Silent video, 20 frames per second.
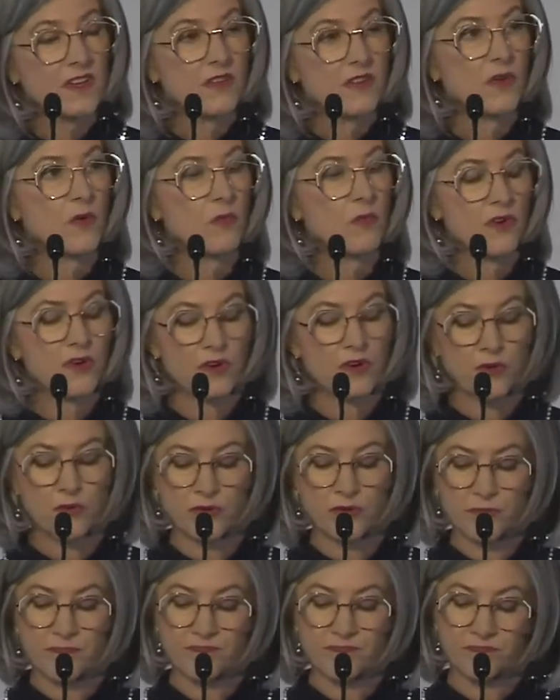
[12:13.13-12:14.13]
The
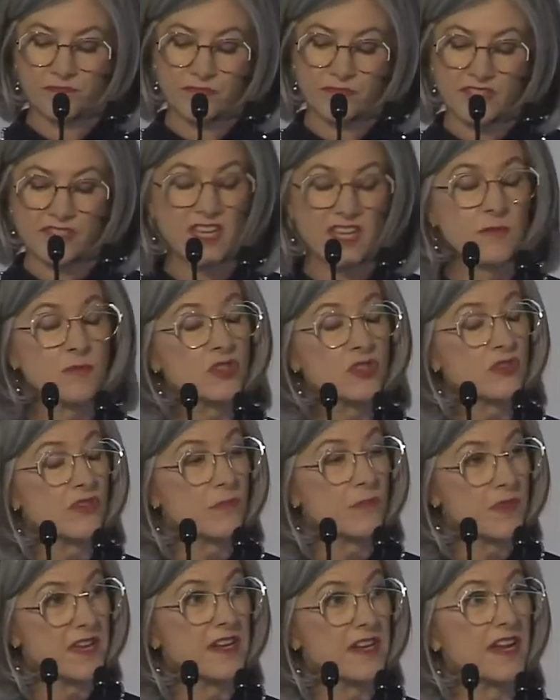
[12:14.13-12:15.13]
world seems to
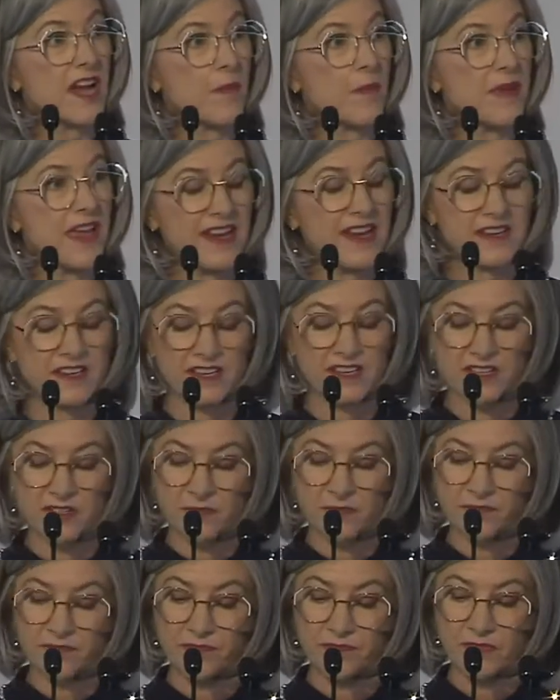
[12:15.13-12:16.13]
have been upended.
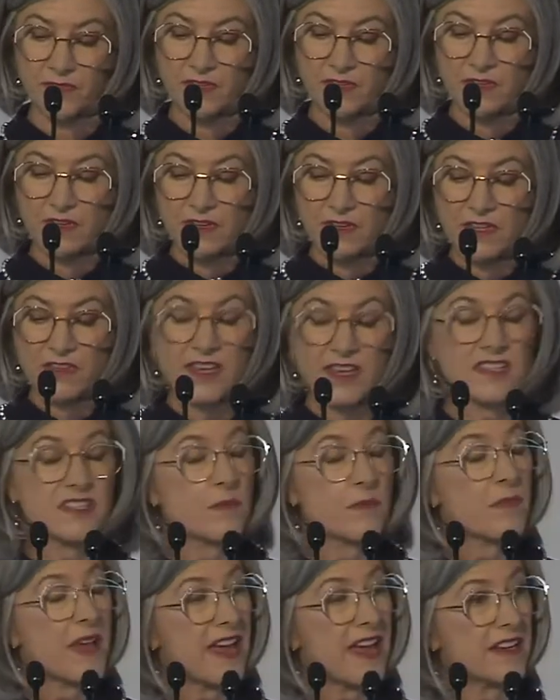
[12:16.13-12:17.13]
There's
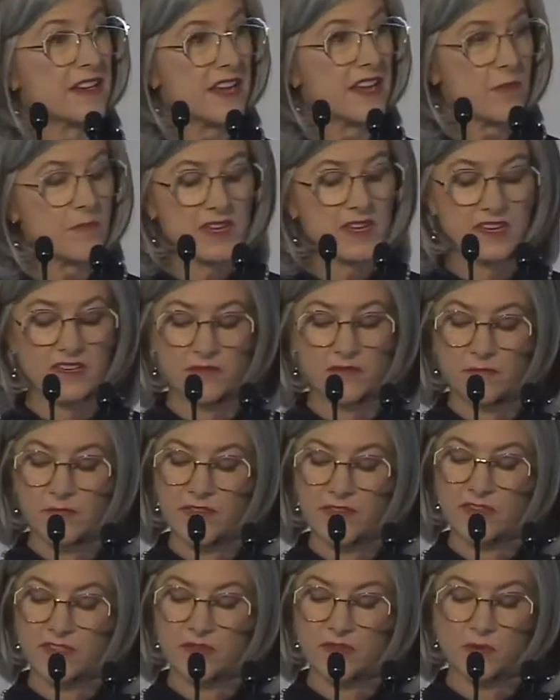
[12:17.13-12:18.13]
the pandemic,
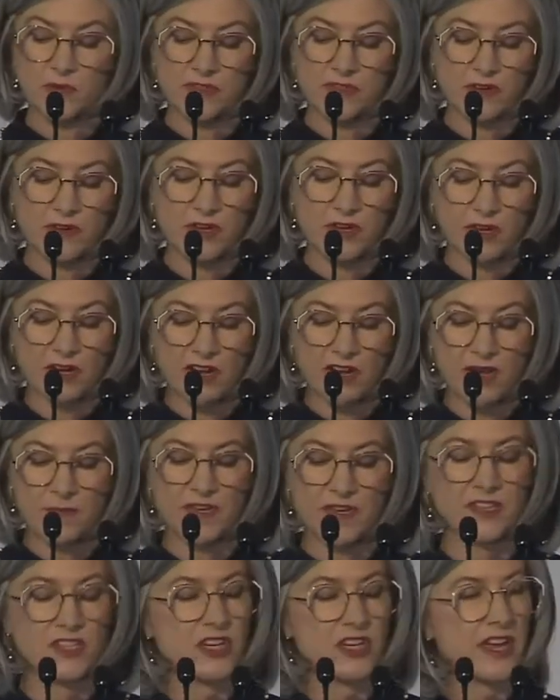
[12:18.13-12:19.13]
but there's also
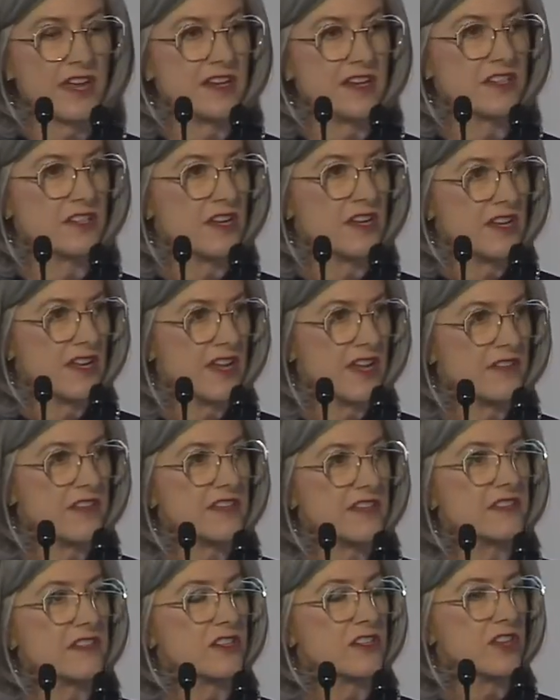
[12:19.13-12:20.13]
climate change, and
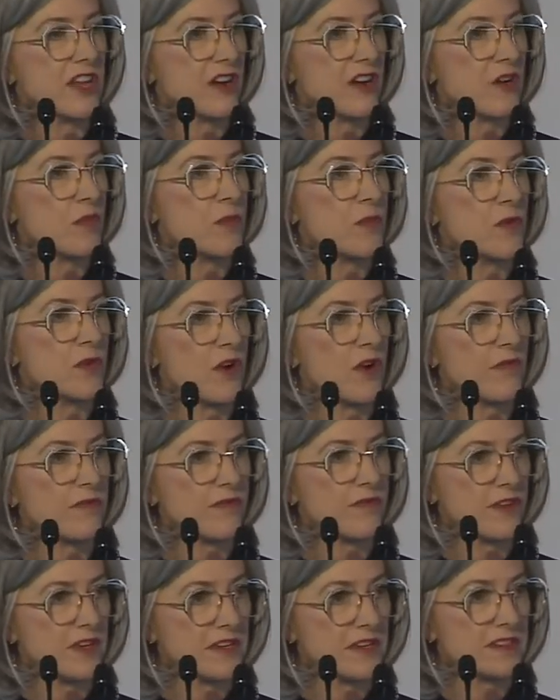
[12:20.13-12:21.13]
there's the terrible
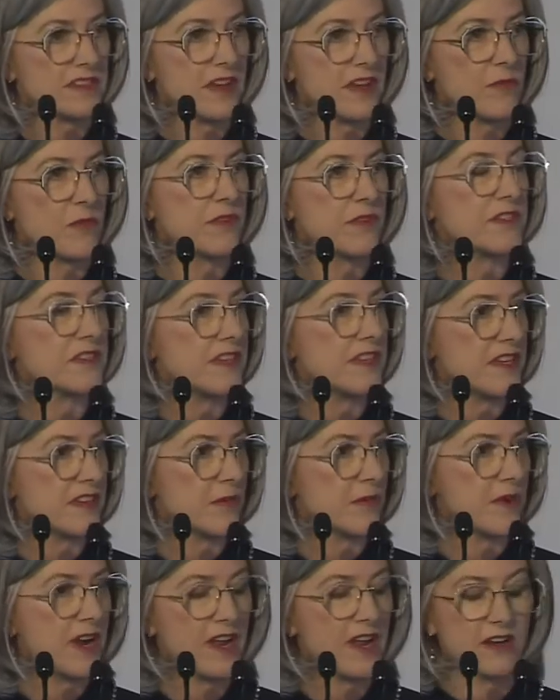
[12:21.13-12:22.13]
conflicts that we've seen
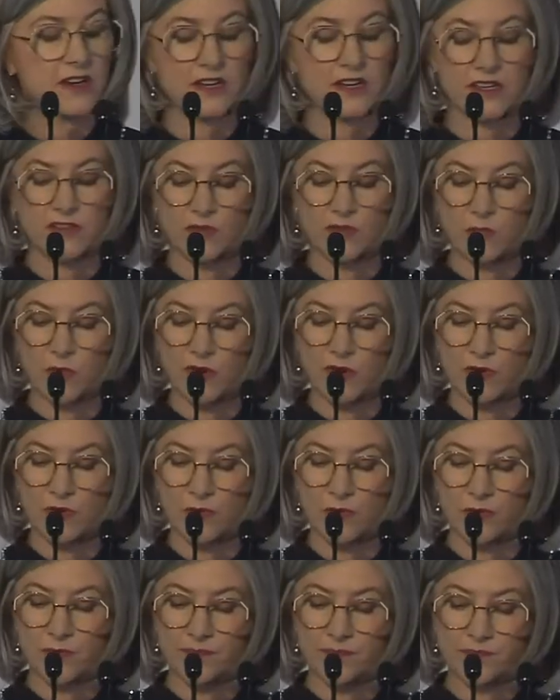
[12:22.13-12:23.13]
around in the
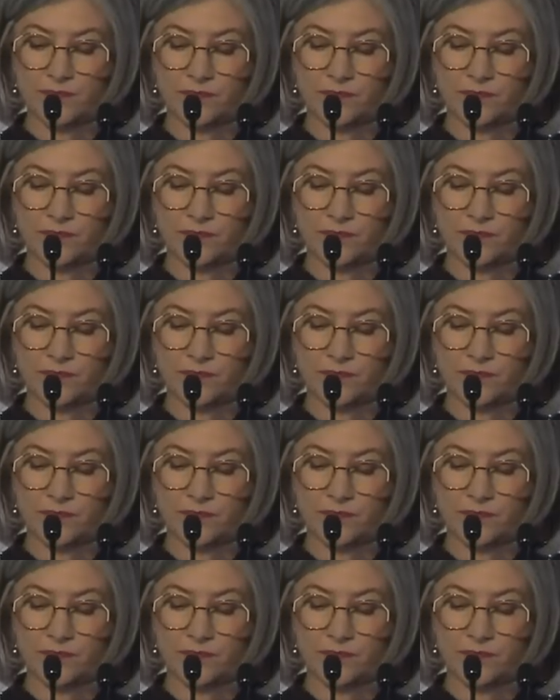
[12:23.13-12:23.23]
world.